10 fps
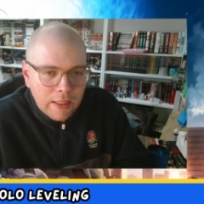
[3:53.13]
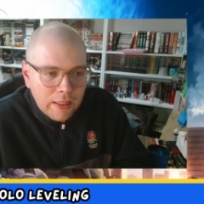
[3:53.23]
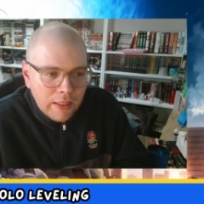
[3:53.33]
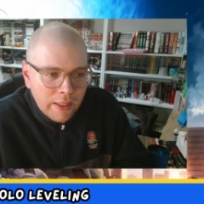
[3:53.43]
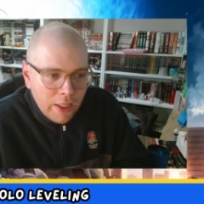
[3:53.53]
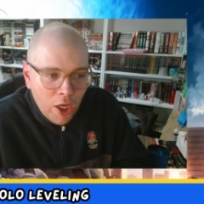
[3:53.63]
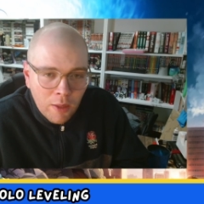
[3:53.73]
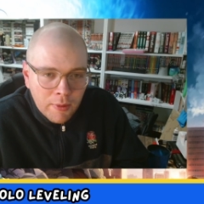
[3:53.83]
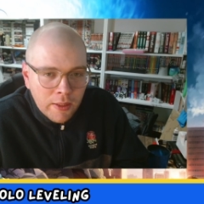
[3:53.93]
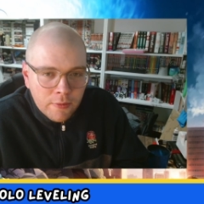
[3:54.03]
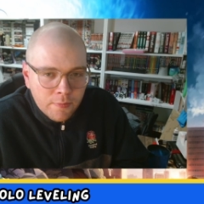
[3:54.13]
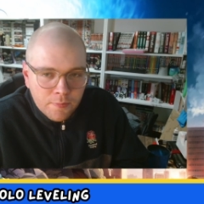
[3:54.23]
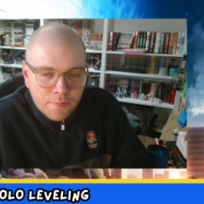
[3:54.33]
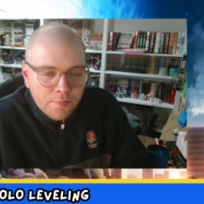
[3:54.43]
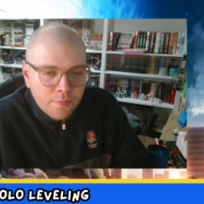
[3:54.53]
like, army.
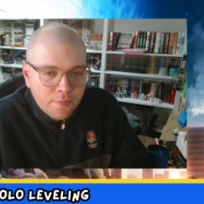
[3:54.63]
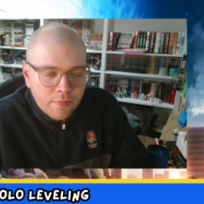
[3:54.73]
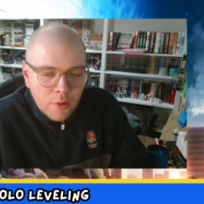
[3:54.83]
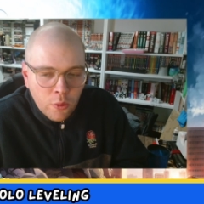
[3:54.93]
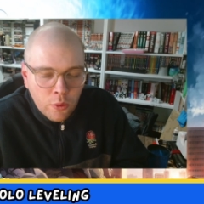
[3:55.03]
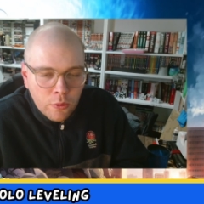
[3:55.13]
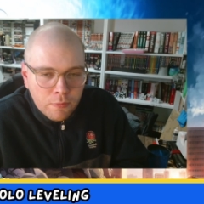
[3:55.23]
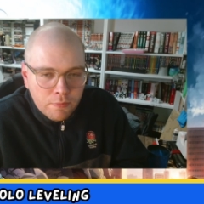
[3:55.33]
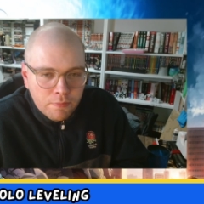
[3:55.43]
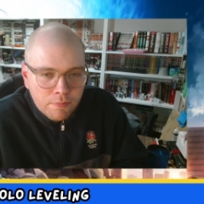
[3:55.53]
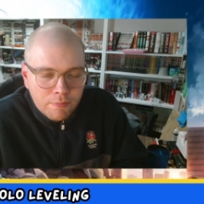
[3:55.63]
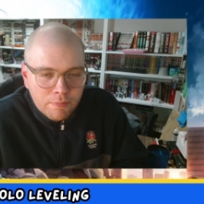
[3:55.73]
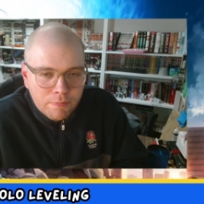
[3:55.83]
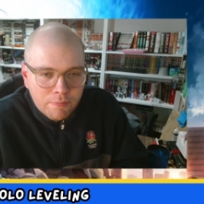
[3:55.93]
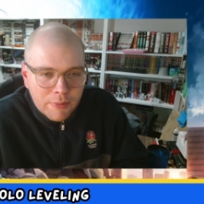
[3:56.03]
Or
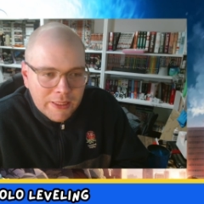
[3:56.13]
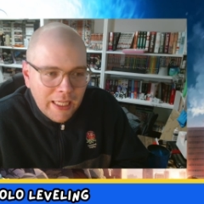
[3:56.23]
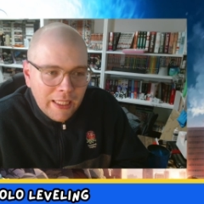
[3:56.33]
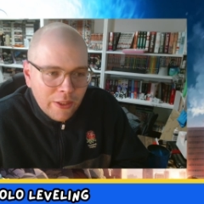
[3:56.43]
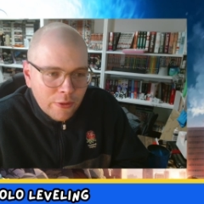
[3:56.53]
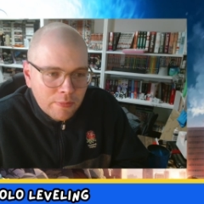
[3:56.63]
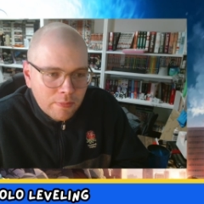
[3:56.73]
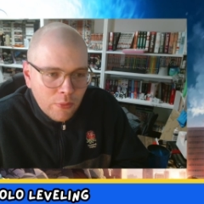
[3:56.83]
battalion.